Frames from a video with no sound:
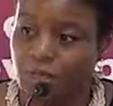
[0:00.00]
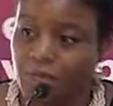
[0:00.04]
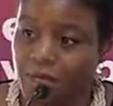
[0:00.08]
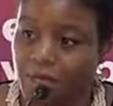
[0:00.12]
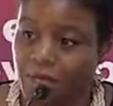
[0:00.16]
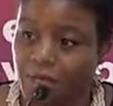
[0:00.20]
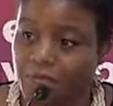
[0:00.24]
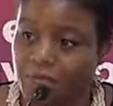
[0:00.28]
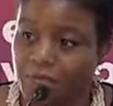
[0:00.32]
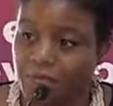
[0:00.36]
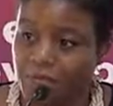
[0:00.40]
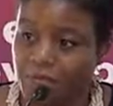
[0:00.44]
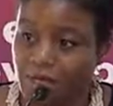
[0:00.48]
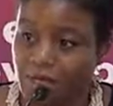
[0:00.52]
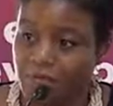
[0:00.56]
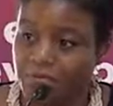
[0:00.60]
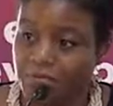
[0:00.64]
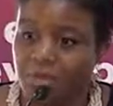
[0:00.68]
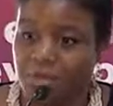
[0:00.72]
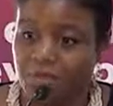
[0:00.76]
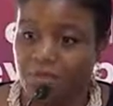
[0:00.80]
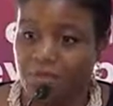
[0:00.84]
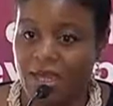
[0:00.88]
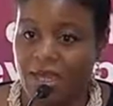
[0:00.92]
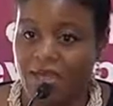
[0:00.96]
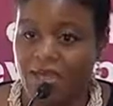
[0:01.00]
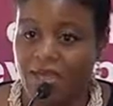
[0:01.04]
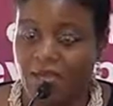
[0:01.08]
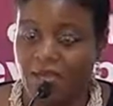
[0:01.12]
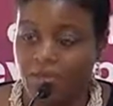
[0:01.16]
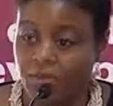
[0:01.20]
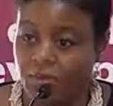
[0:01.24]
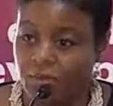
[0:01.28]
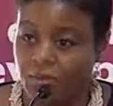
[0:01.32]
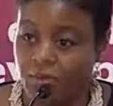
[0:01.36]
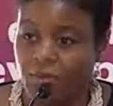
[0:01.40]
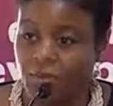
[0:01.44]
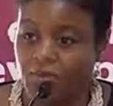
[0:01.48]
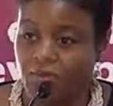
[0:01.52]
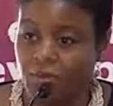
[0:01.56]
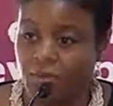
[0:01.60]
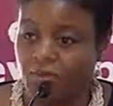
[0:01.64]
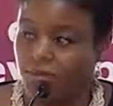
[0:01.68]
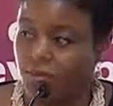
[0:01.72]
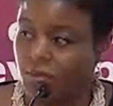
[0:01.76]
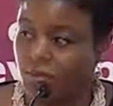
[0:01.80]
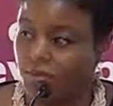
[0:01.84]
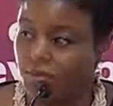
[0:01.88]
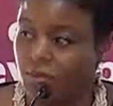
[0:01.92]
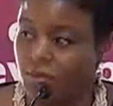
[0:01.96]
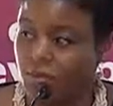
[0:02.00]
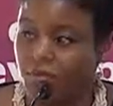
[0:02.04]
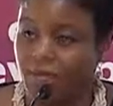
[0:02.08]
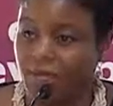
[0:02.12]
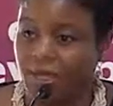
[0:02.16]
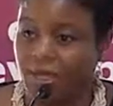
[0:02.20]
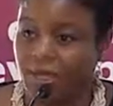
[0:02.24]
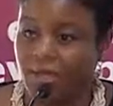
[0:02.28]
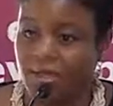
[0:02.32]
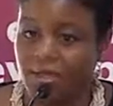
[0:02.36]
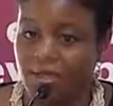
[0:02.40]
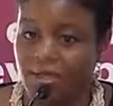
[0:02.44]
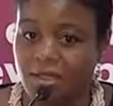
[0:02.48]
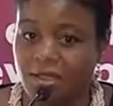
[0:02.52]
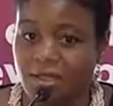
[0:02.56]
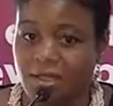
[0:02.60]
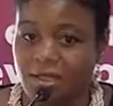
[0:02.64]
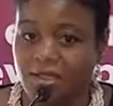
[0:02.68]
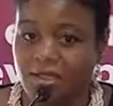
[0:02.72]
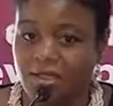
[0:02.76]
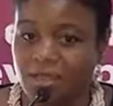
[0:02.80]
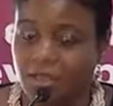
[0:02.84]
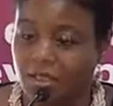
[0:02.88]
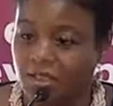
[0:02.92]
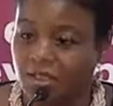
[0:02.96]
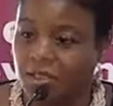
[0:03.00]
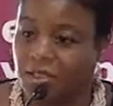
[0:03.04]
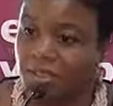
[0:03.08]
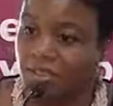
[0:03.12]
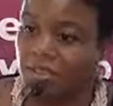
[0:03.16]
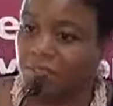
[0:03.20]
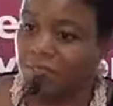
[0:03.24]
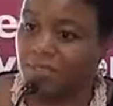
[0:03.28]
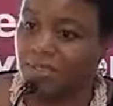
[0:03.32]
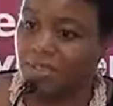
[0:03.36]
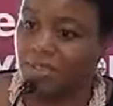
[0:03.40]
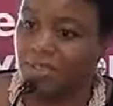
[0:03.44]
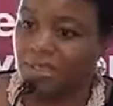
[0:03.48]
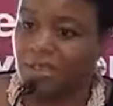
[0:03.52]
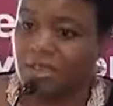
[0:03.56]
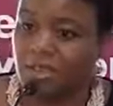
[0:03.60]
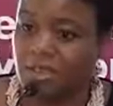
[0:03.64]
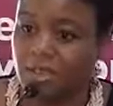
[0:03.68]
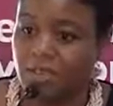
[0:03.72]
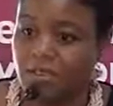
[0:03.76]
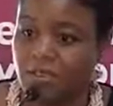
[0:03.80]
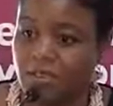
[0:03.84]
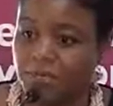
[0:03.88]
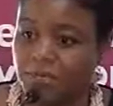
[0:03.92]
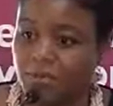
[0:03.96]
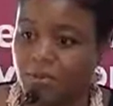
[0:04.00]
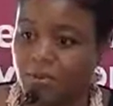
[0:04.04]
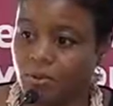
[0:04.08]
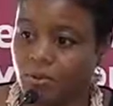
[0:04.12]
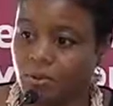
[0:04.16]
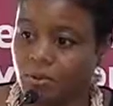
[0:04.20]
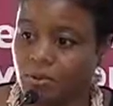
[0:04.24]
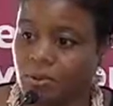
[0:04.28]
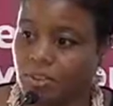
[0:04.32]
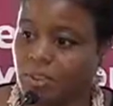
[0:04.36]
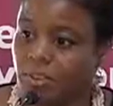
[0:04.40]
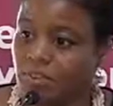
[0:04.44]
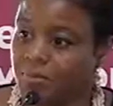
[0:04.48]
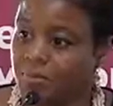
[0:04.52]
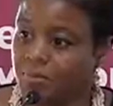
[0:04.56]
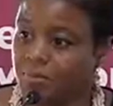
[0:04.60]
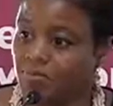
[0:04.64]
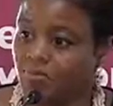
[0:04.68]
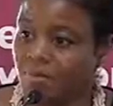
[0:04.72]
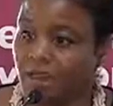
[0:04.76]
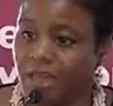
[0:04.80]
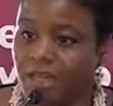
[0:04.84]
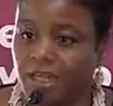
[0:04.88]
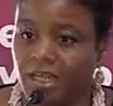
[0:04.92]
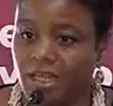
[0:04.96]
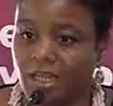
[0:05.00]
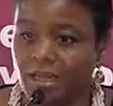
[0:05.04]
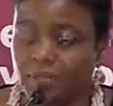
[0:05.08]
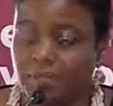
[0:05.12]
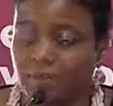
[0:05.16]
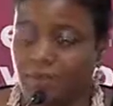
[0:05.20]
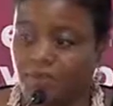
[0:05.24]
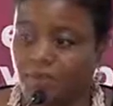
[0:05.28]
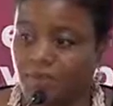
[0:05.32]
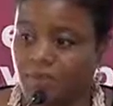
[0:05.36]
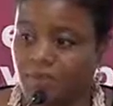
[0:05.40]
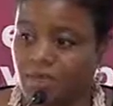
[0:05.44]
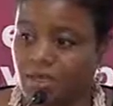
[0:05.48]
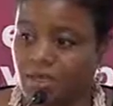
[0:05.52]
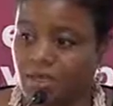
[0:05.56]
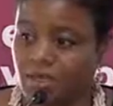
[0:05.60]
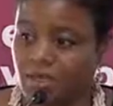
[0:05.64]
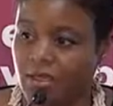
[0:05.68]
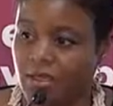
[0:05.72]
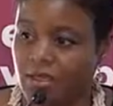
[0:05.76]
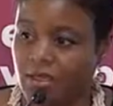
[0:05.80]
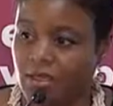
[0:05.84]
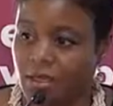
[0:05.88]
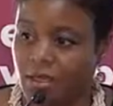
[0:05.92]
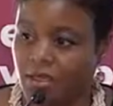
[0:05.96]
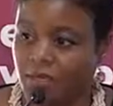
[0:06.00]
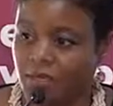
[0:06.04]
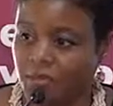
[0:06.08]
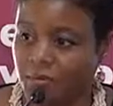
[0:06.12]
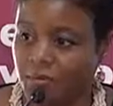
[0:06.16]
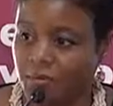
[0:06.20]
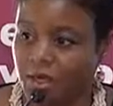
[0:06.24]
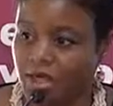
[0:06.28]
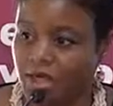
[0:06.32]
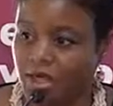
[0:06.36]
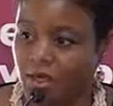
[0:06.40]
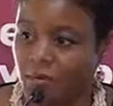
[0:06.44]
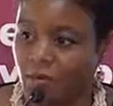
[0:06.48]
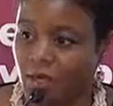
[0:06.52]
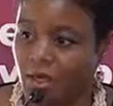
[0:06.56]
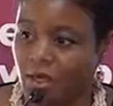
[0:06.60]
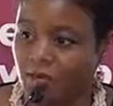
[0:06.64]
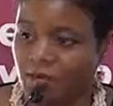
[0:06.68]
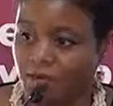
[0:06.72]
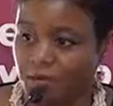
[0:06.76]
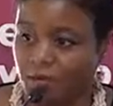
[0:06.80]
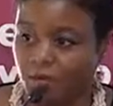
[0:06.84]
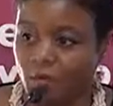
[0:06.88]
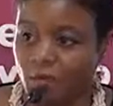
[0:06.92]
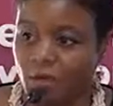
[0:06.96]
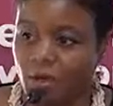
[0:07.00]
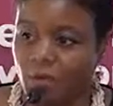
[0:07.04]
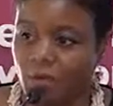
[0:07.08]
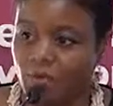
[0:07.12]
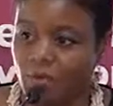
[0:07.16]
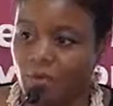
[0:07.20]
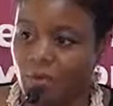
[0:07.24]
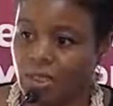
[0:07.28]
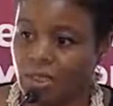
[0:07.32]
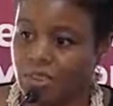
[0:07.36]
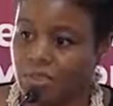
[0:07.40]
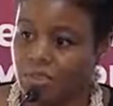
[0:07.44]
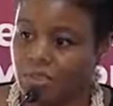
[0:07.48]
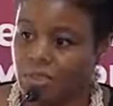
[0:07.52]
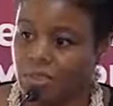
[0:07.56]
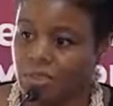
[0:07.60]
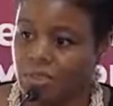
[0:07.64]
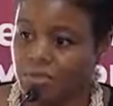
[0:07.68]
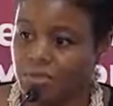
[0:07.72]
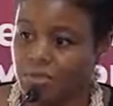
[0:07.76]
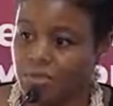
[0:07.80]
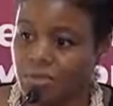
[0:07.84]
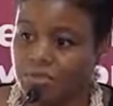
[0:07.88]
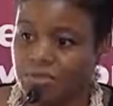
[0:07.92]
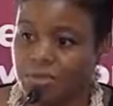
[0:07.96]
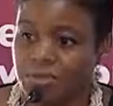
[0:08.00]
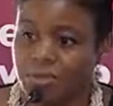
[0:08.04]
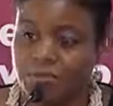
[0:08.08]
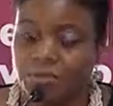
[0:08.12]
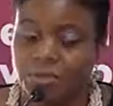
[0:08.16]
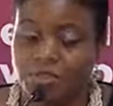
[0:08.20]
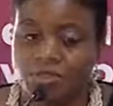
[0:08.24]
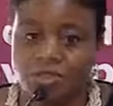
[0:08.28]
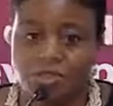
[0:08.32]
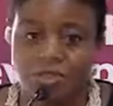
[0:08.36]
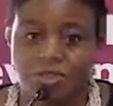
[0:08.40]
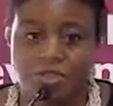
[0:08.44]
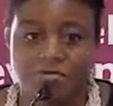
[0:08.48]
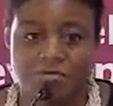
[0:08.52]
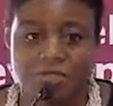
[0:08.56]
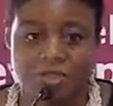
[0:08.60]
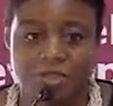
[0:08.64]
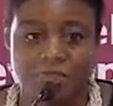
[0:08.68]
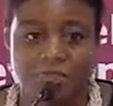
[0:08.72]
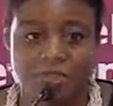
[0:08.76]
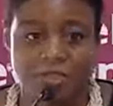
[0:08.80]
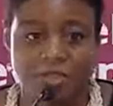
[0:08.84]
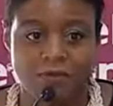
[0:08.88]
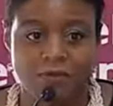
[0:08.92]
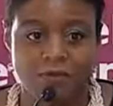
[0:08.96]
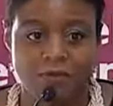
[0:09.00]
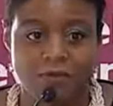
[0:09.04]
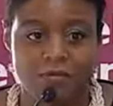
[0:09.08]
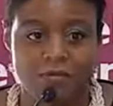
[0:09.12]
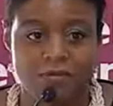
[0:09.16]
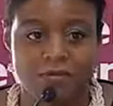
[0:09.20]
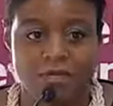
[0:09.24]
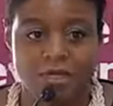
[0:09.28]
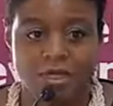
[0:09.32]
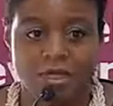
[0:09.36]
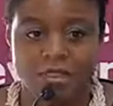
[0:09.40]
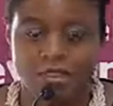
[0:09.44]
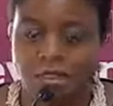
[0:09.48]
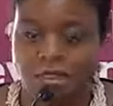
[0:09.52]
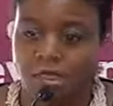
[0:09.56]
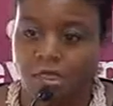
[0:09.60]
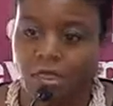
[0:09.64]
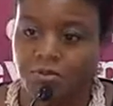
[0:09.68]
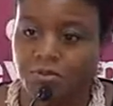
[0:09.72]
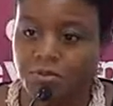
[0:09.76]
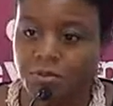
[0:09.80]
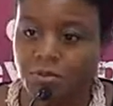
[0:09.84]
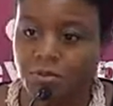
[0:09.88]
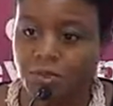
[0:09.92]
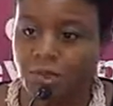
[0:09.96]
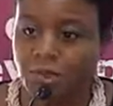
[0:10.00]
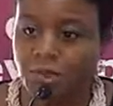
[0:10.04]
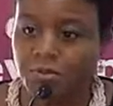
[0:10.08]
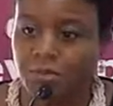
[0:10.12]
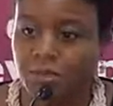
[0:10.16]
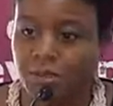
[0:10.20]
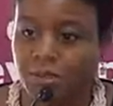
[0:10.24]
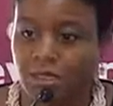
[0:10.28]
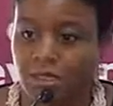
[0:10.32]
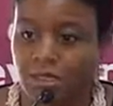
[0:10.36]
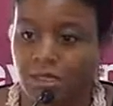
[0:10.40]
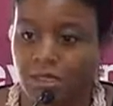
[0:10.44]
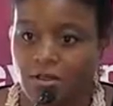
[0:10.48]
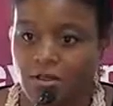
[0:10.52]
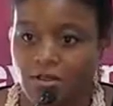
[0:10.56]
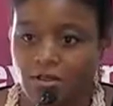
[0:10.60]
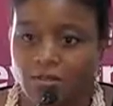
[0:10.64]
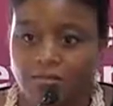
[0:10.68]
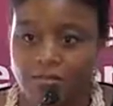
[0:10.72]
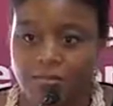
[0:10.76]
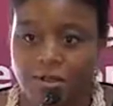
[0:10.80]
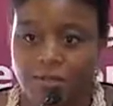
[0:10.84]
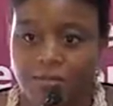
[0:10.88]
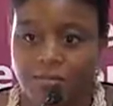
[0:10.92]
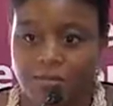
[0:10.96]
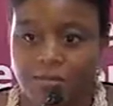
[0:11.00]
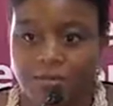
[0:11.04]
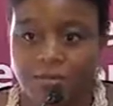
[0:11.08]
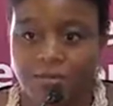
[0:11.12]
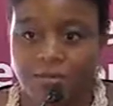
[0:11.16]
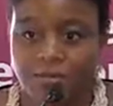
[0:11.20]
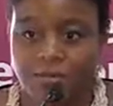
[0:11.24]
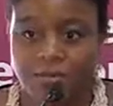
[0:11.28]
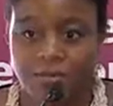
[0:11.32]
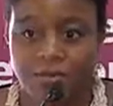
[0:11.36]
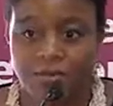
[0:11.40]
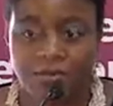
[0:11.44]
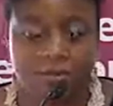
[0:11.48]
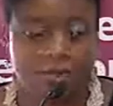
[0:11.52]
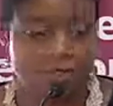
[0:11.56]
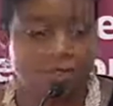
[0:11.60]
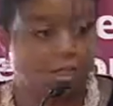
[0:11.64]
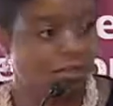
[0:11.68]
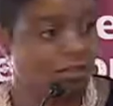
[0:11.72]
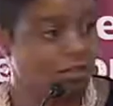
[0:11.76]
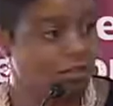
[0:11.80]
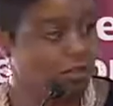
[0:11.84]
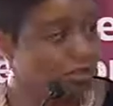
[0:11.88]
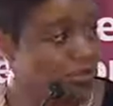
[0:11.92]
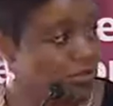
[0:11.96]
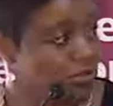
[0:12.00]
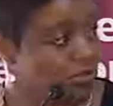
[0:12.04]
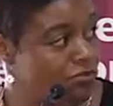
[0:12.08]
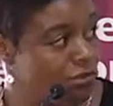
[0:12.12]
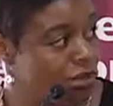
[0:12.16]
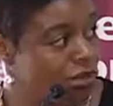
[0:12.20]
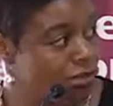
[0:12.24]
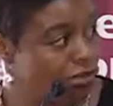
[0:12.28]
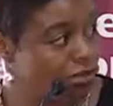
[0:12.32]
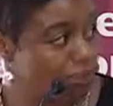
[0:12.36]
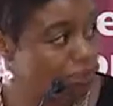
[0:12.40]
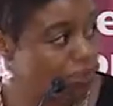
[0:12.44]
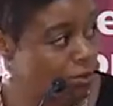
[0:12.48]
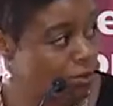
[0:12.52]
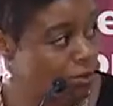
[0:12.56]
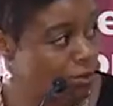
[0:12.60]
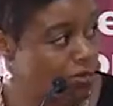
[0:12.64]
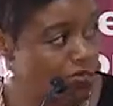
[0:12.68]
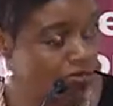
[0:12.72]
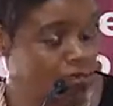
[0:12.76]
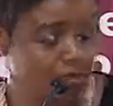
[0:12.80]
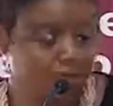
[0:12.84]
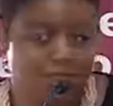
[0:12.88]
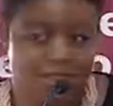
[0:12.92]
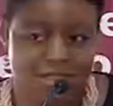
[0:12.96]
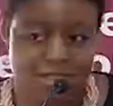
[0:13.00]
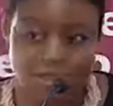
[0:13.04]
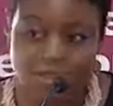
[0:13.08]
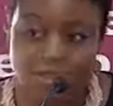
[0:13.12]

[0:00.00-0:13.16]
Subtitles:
By the time they've had an approval from their bank, their goods have been sitting in the port and have been racking up a fee from anywhere from 1 week to sometimes as much as 3 months to come to a company like an Ovamba who can authorize the